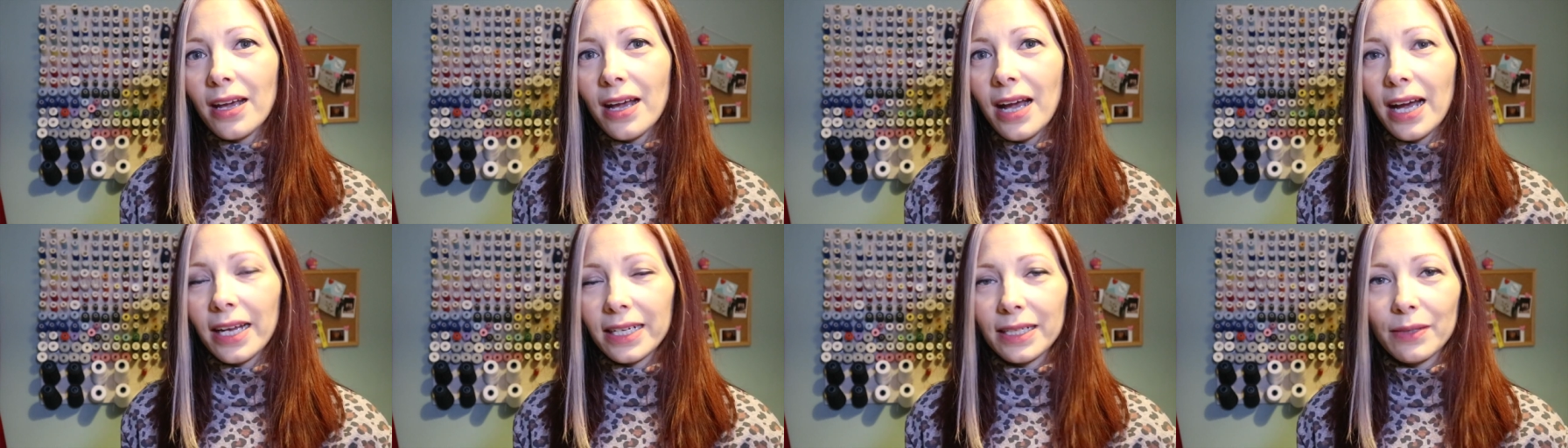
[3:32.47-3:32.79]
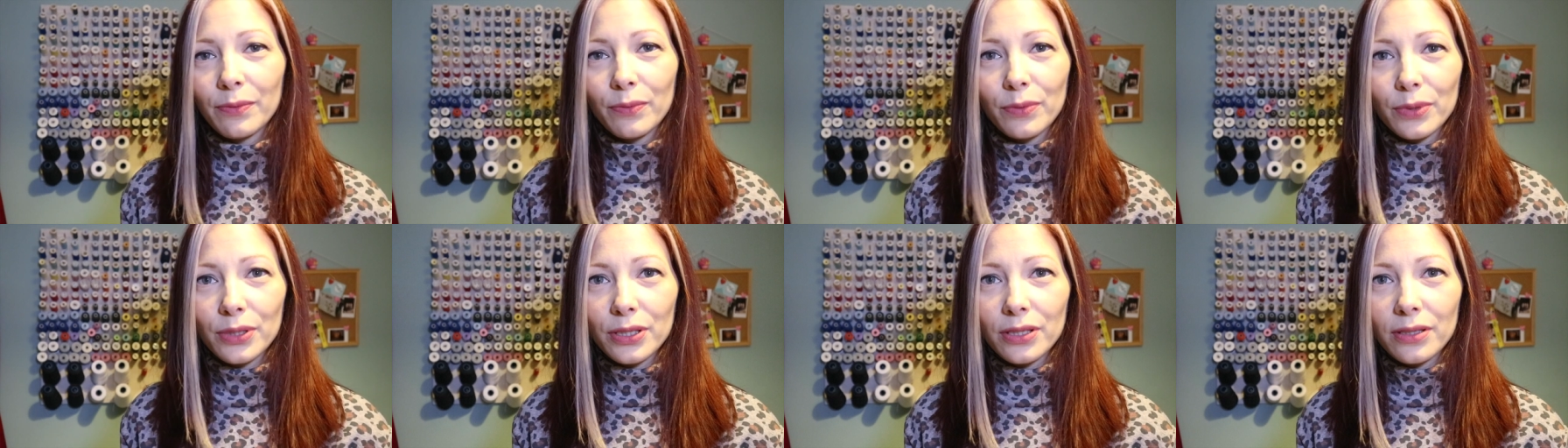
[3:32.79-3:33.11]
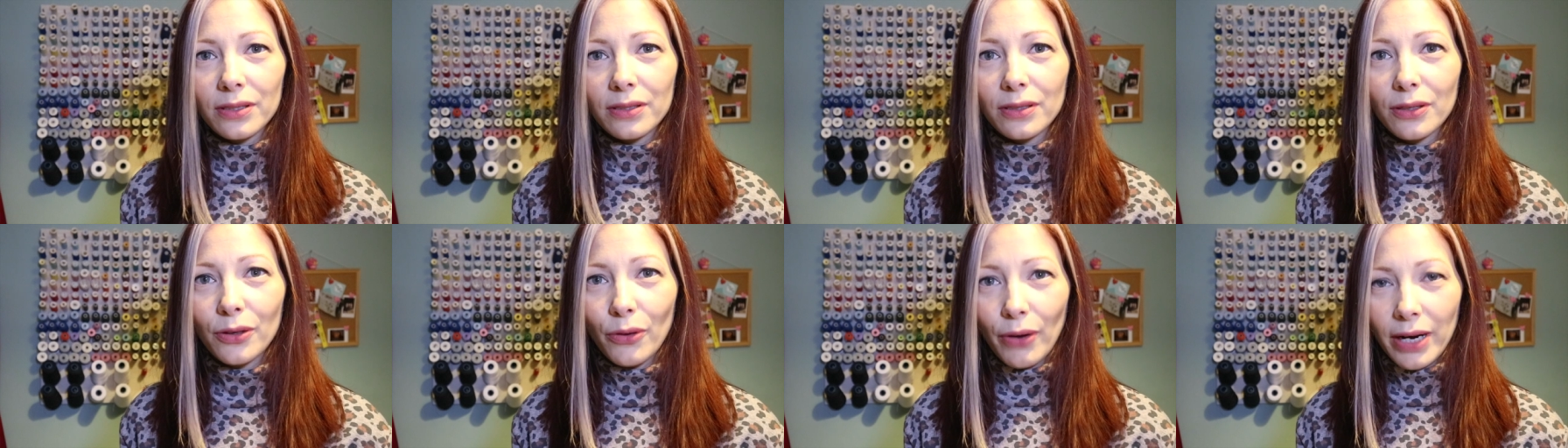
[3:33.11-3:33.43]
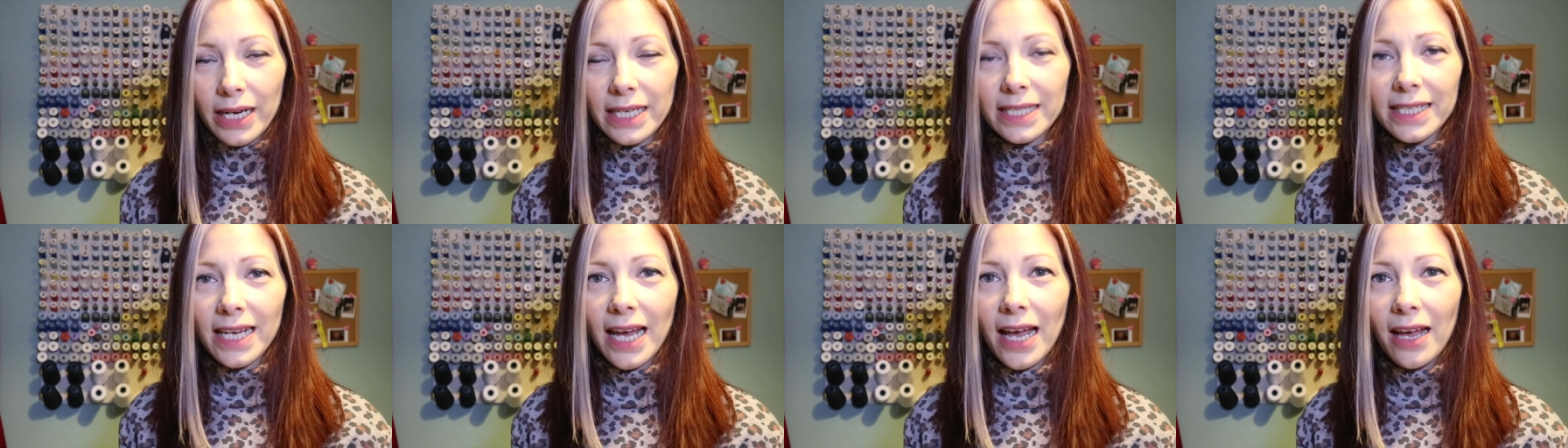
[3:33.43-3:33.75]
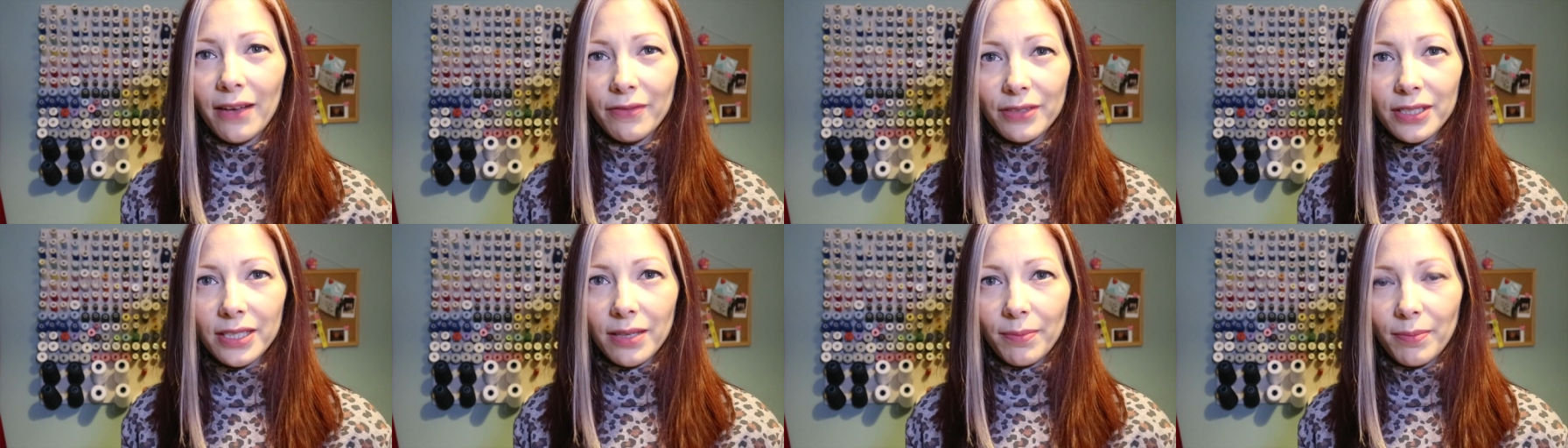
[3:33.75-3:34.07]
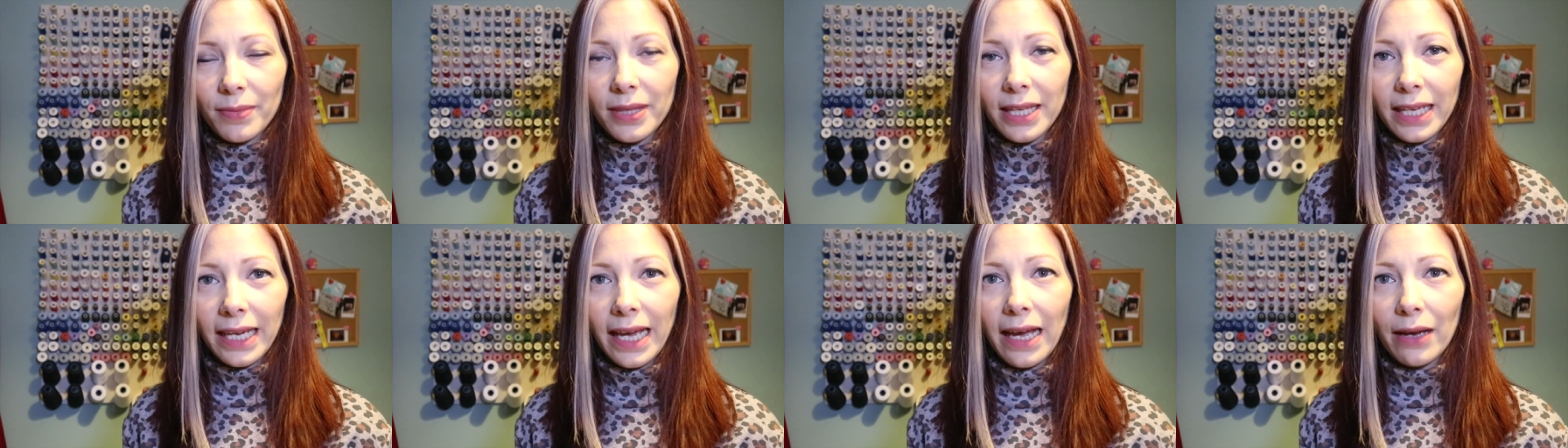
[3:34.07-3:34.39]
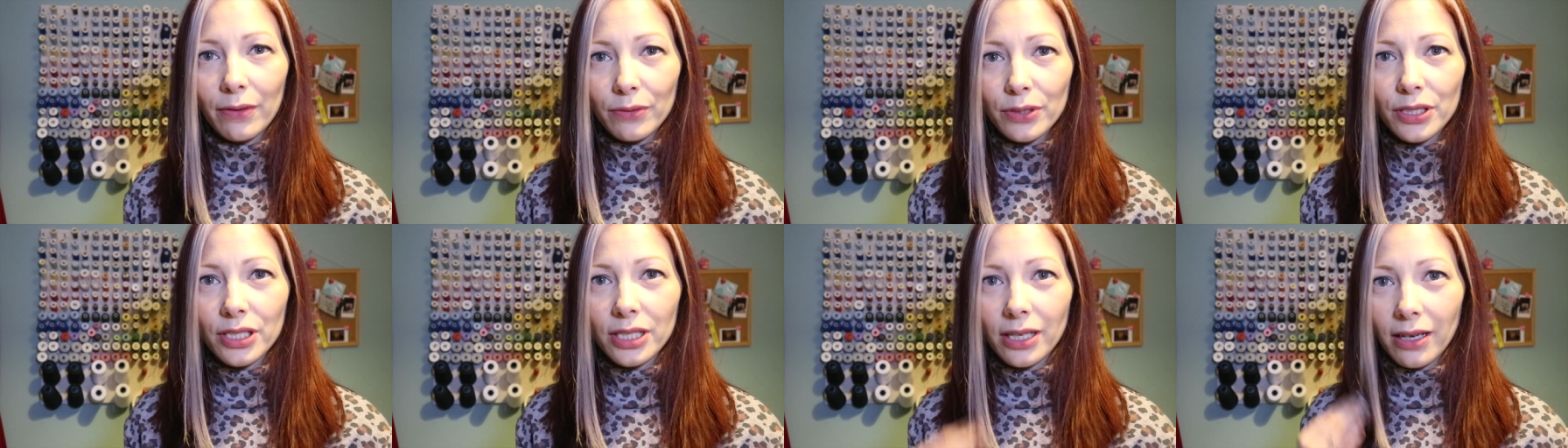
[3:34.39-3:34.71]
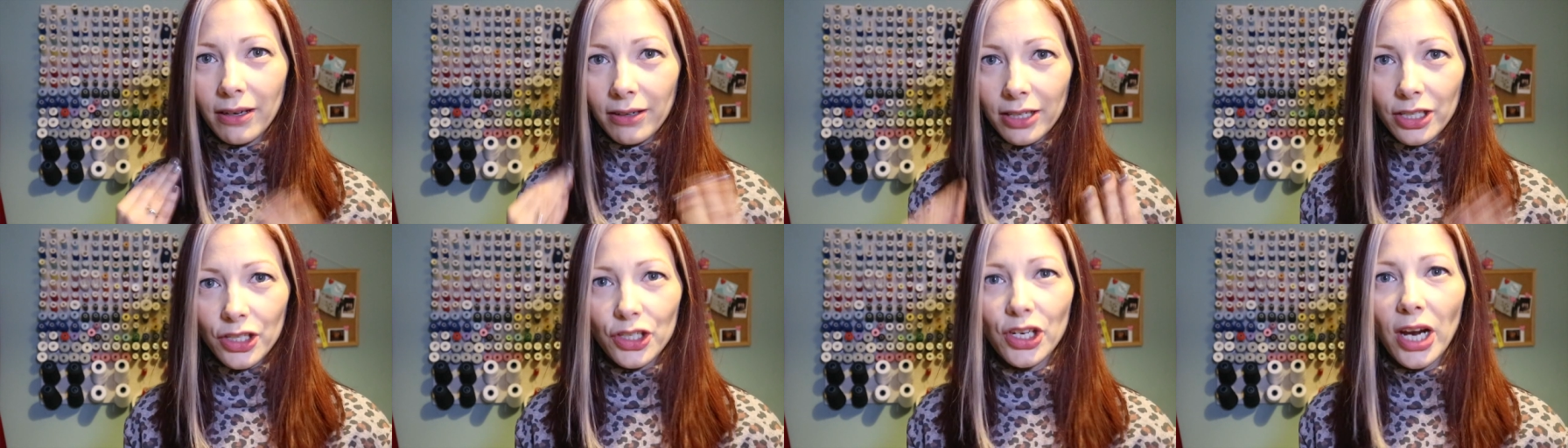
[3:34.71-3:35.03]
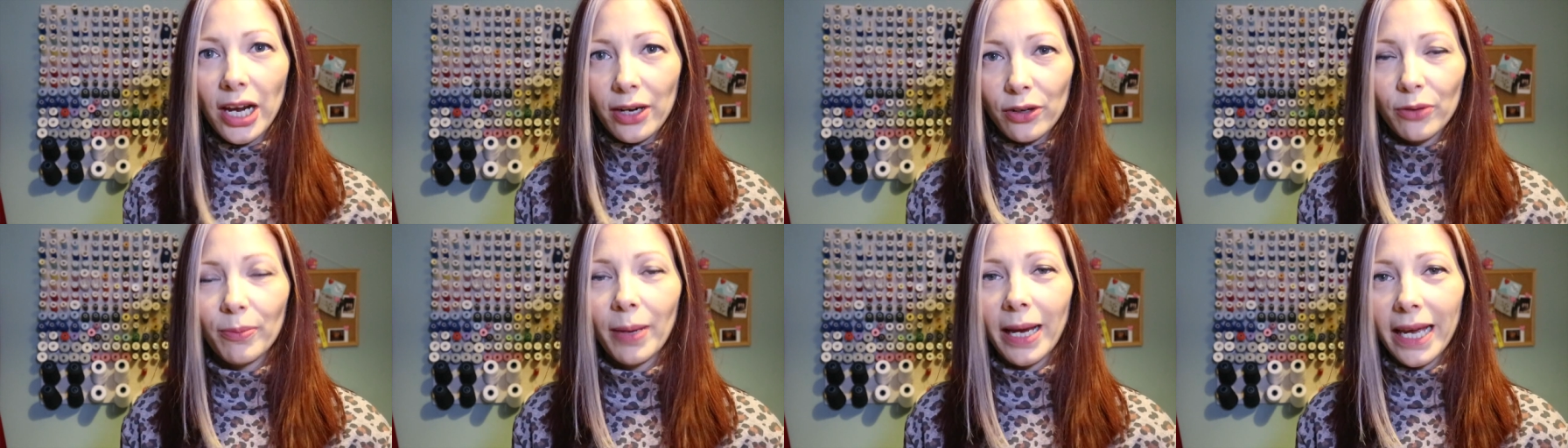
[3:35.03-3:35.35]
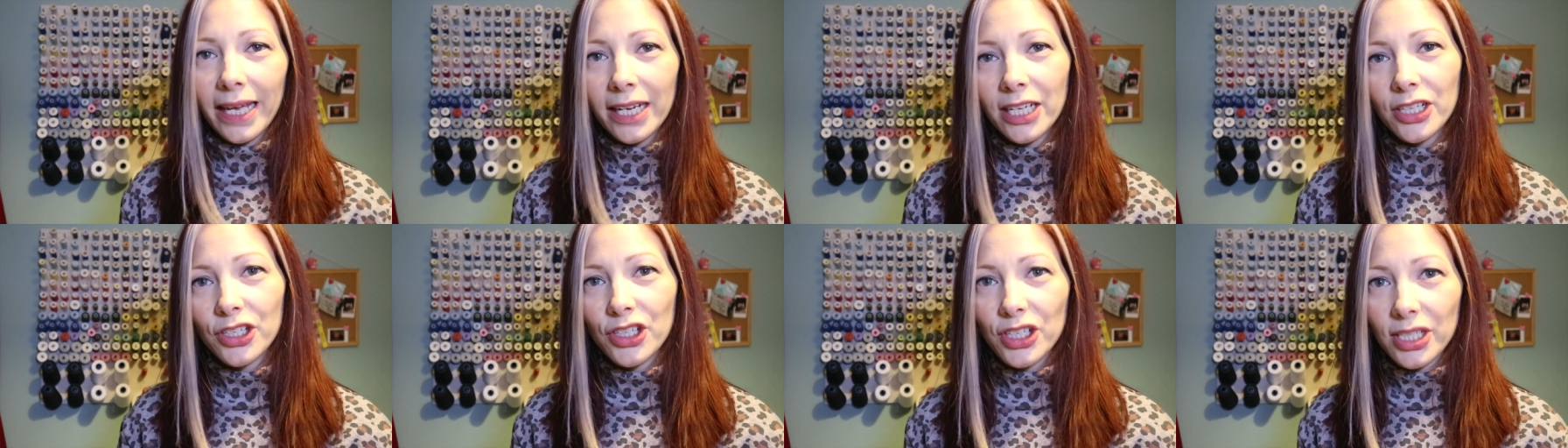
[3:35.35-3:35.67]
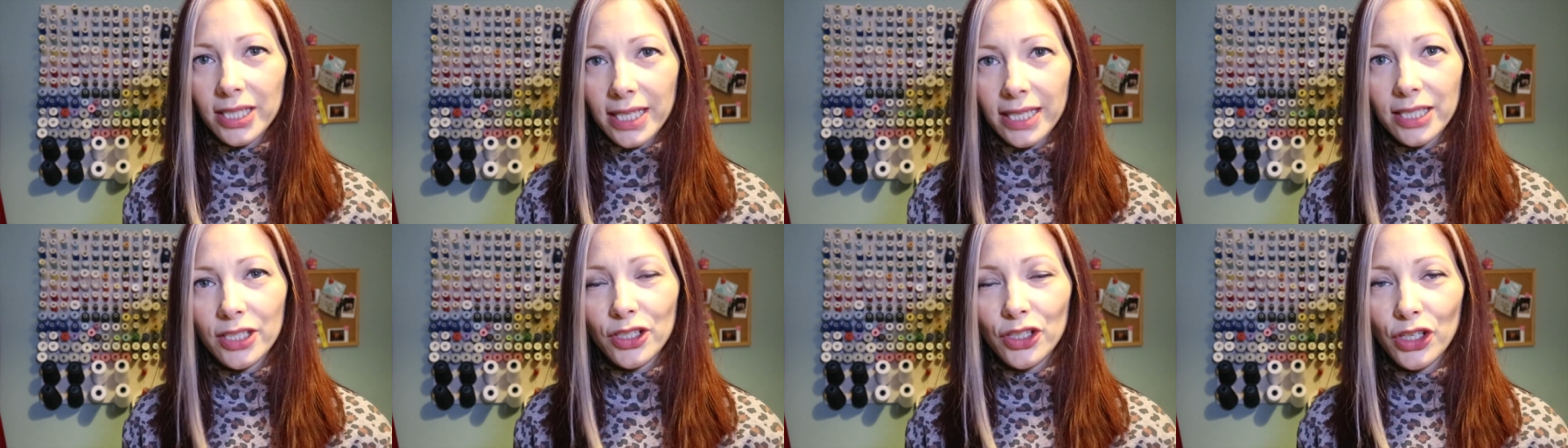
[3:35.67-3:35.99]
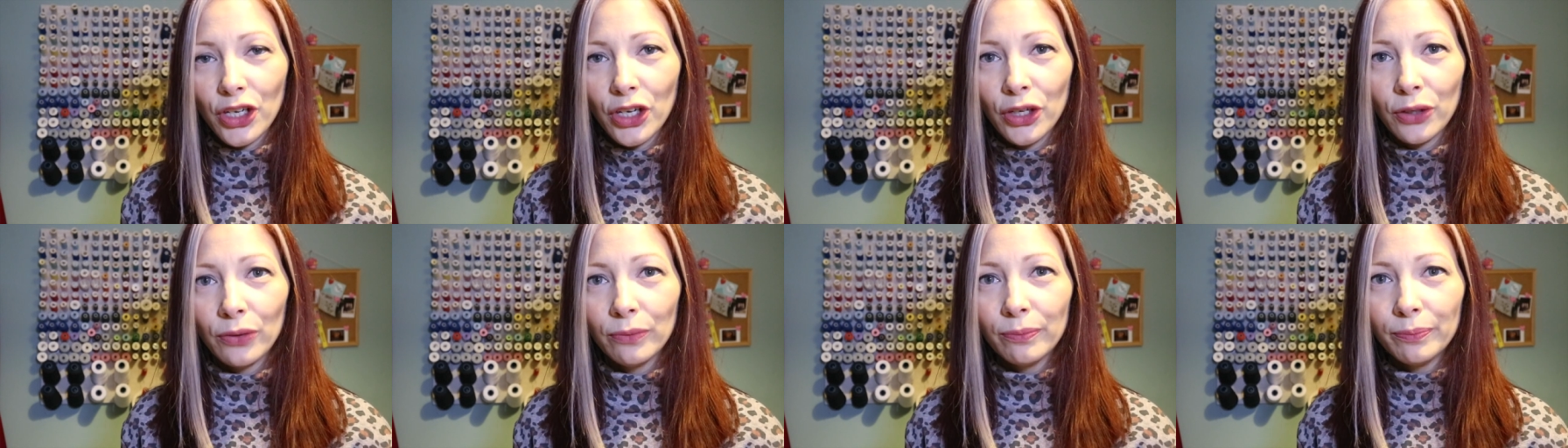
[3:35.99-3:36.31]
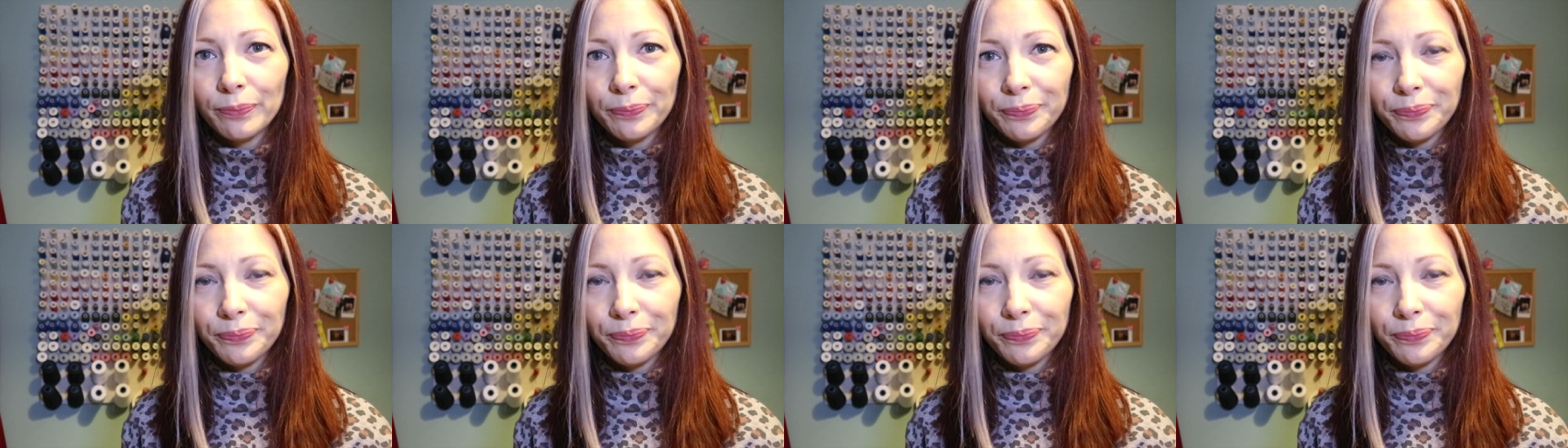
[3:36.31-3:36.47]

And it was great to have something else to kind of channel my energies into.